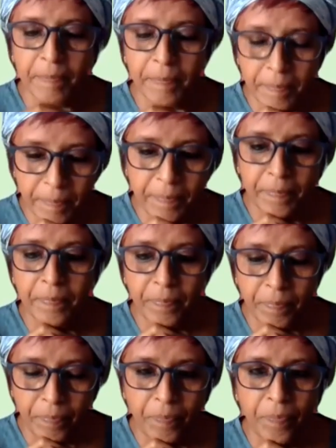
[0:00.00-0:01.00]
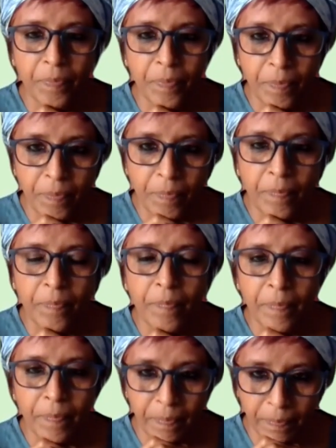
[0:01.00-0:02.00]
is a thing called sewage farm.
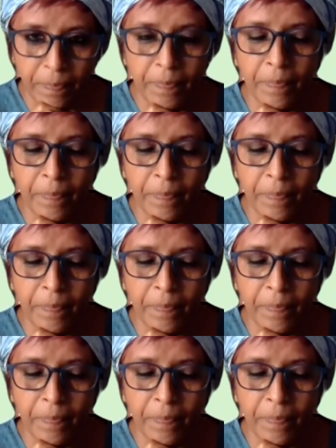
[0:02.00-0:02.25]
Sewage